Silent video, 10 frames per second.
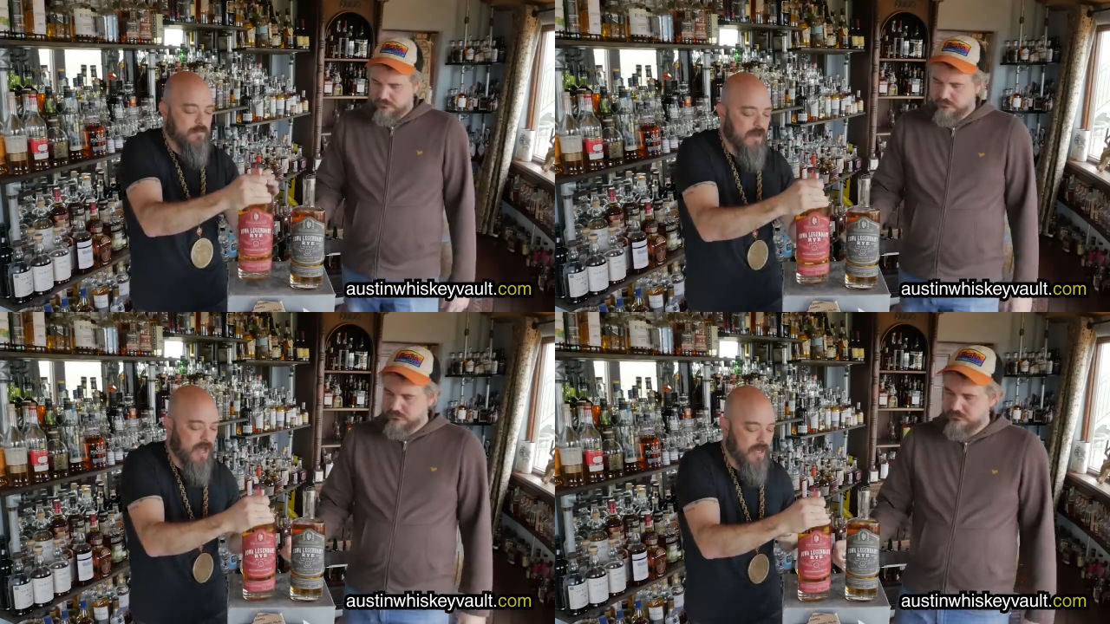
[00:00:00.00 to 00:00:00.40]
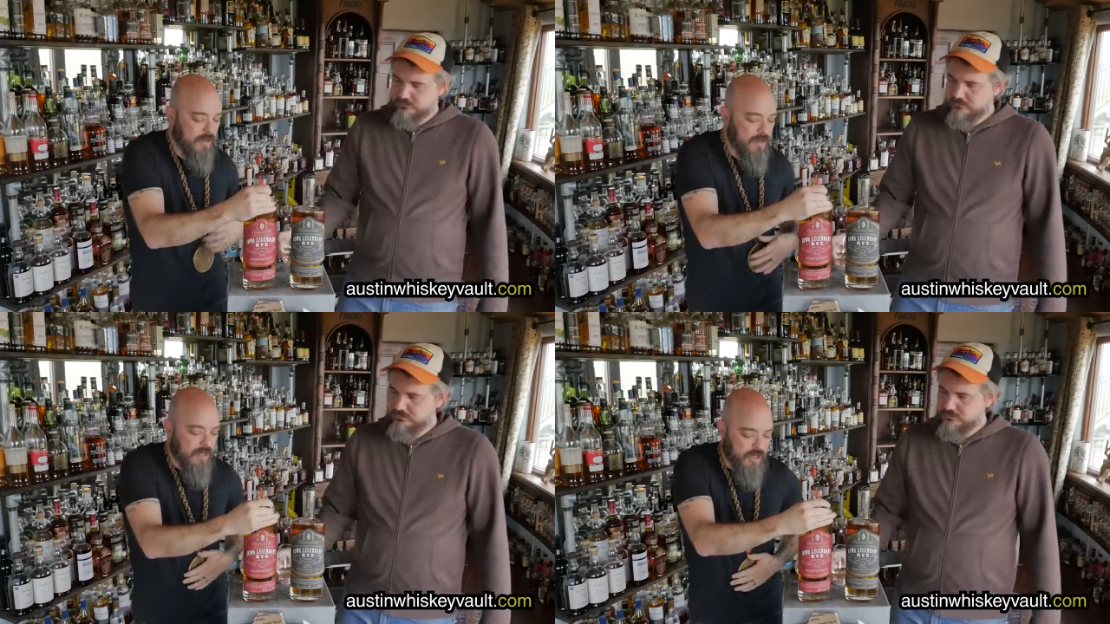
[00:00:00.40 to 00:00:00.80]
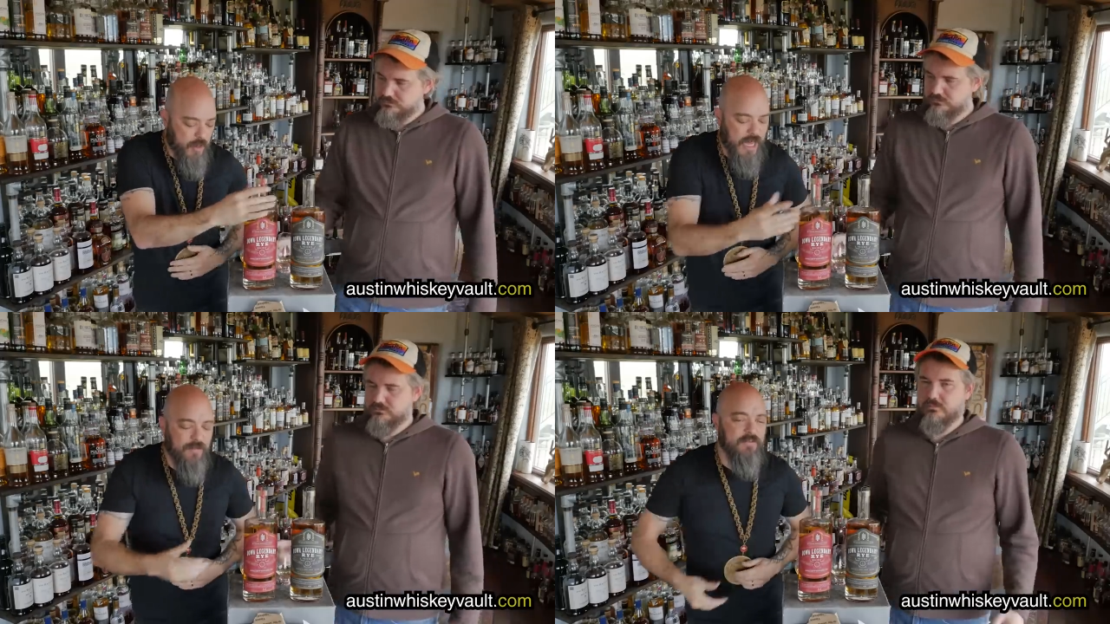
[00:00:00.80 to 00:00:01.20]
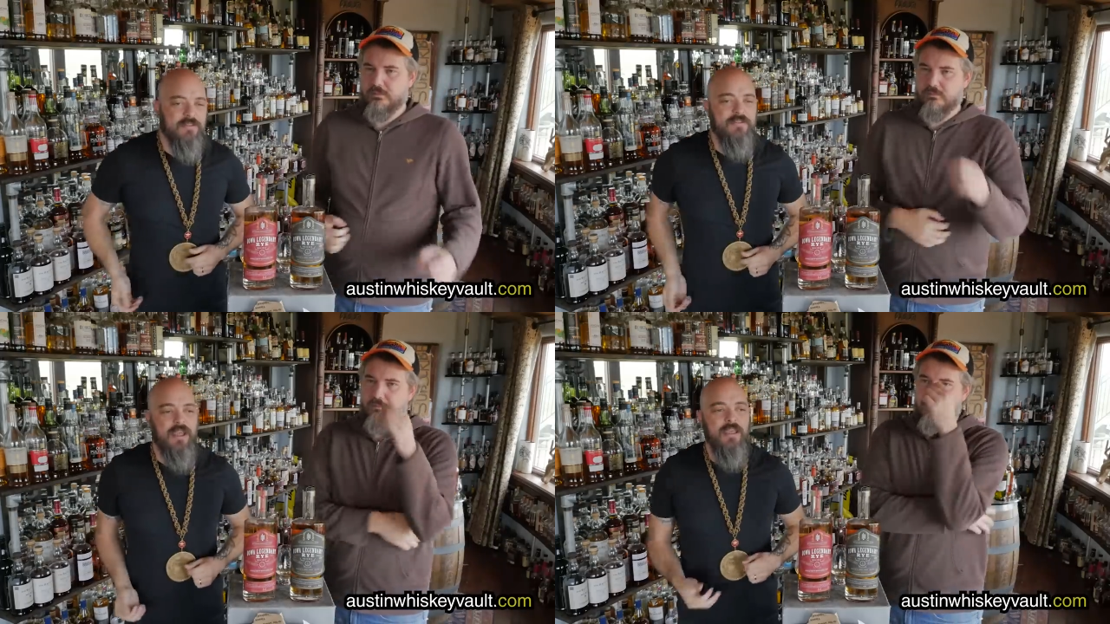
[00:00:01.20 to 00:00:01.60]
Speaker 1: rye you have to
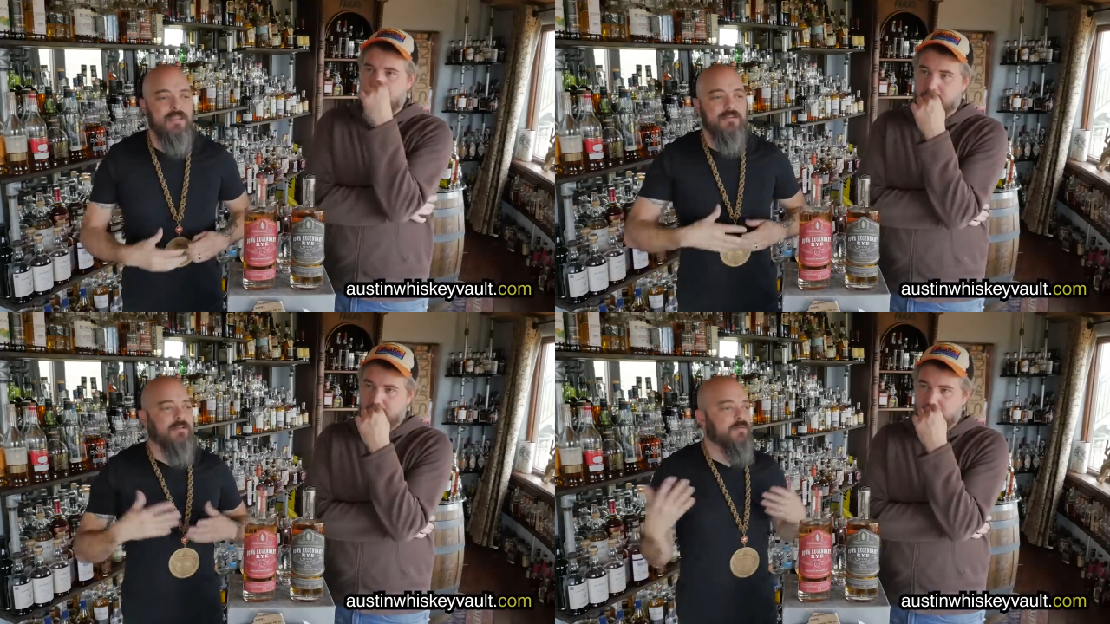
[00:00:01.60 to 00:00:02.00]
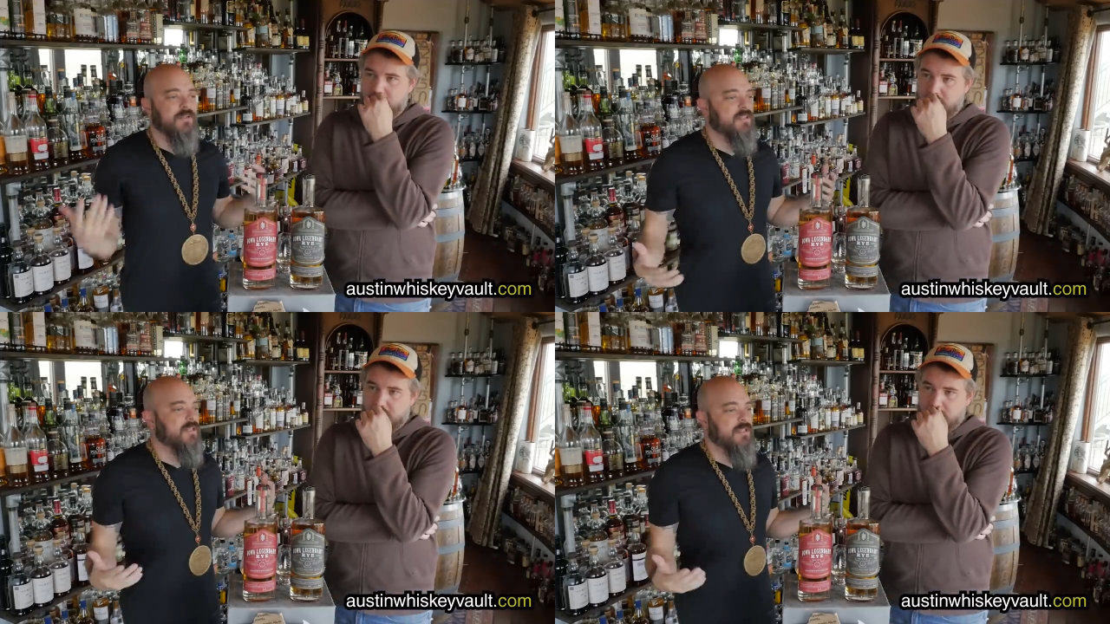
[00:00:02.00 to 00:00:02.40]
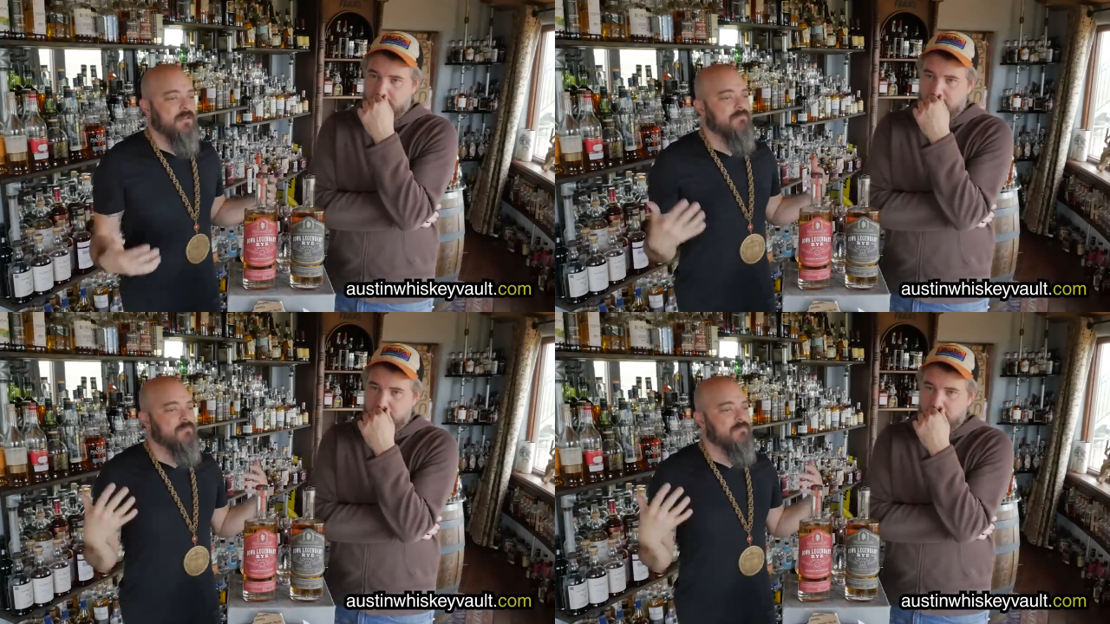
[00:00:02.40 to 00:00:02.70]
say a uh, whiskey